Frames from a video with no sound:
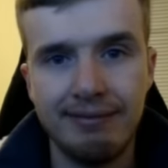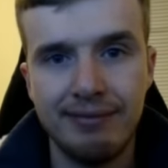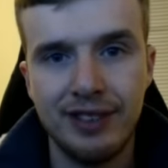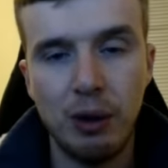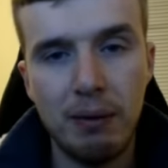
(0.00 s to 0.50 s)

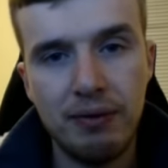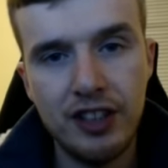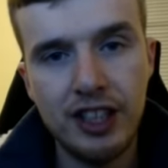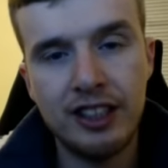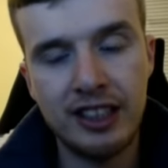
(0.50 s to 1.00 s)
So up
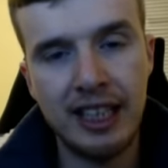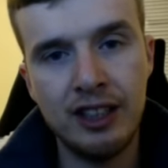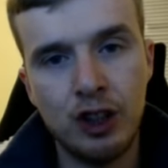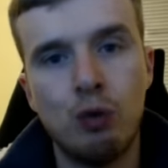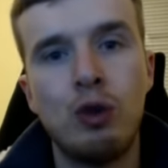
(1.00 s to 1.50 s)
first is
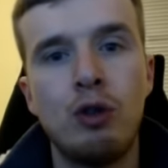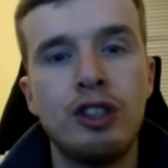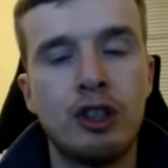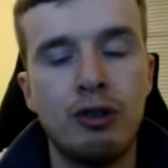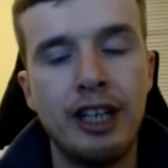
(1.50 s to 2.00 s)
Aurora's
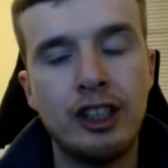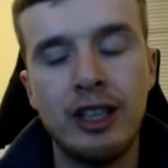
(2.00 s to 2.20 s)
Creation.